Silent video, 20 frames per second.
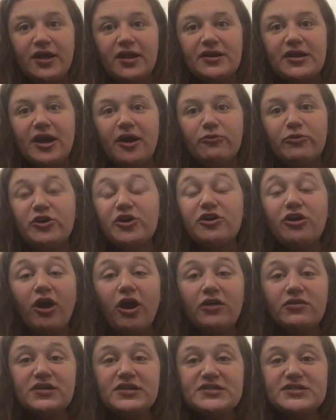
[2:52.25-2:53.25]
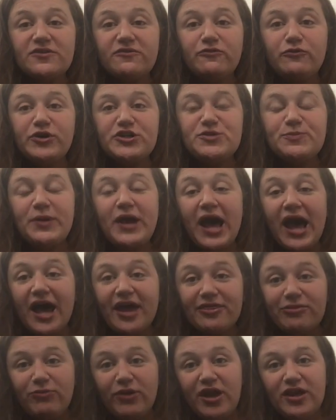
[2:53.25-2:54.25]
Now, regardless of which
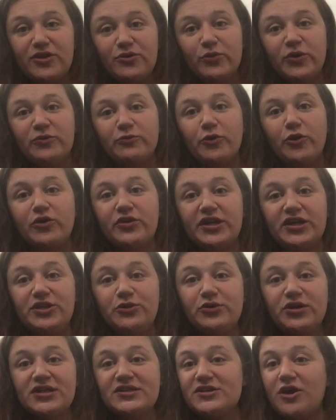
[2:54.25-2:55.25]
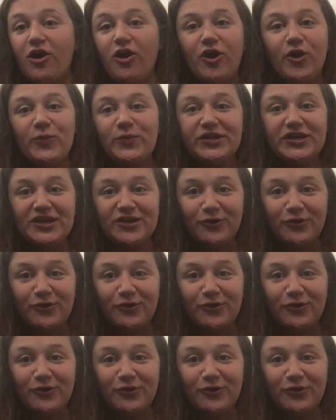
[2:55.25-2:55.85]
pathway you enroll in, you can all be an